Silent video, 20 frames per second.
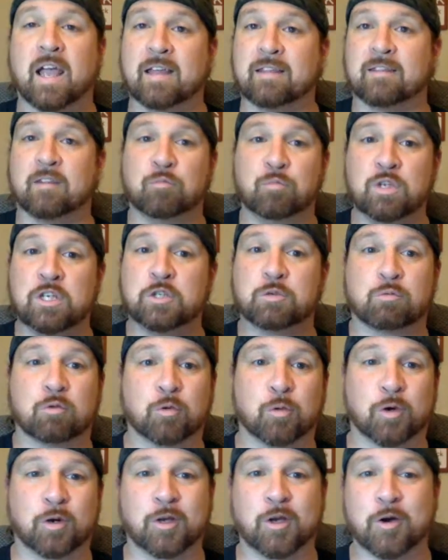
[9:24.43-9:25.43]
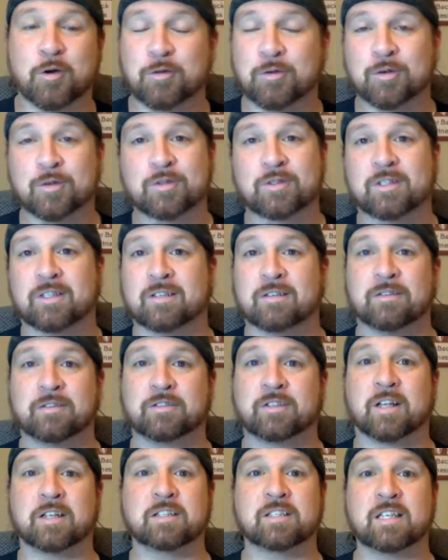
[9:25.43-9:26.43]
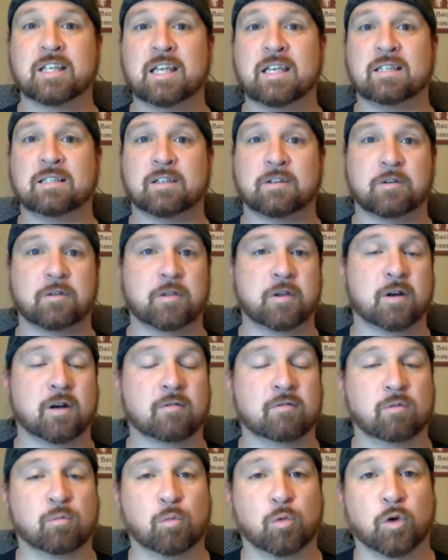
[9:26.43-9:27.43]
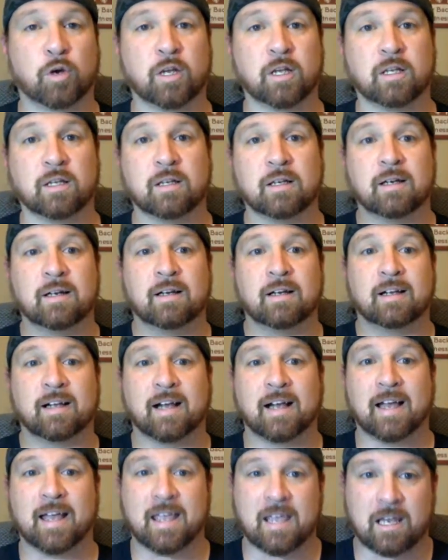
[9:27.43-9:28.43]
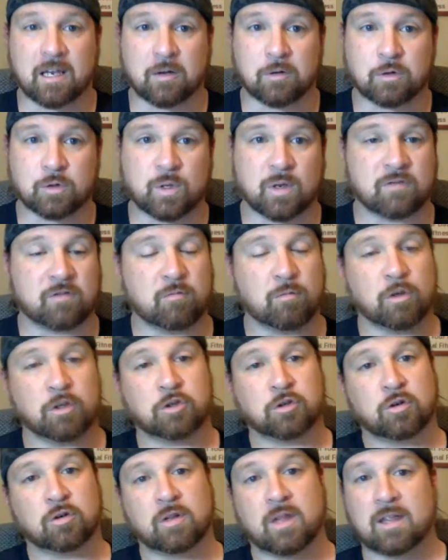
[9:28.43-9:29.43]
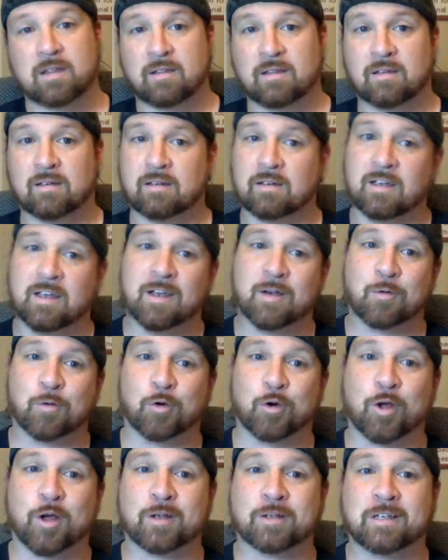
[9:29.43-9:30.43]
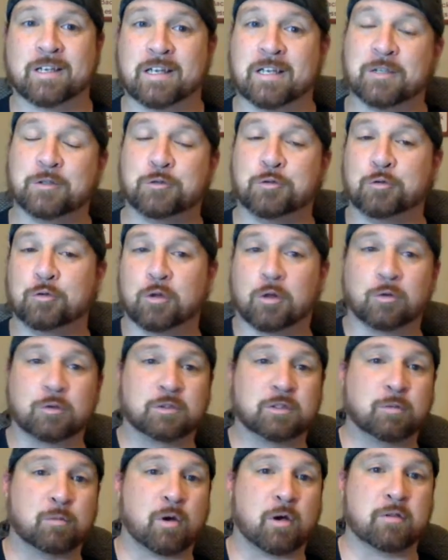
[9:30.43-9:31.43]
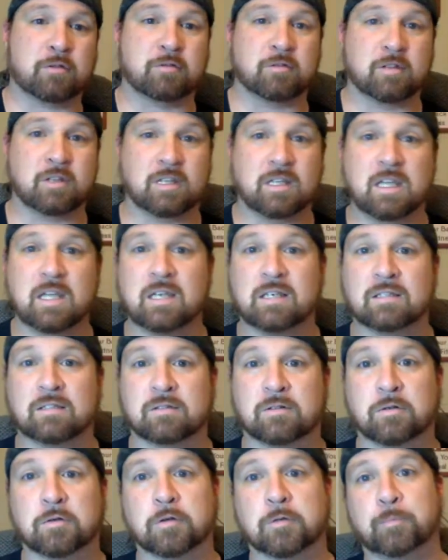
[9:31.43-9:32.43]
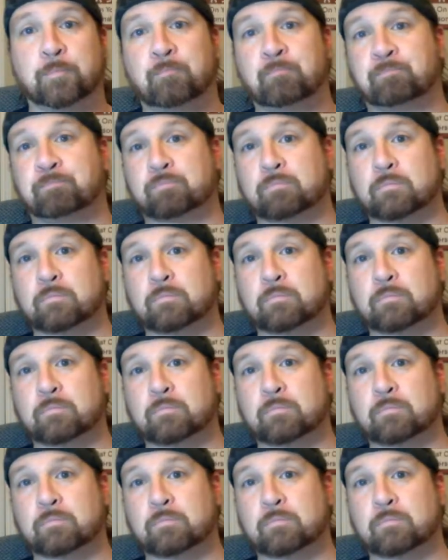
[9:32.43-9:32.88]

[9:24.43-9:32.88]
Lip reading: At the beach where we work out, there's tons of geese that are there every morning hanging out. So you have to make sure that we're not getting too close to bother the geese or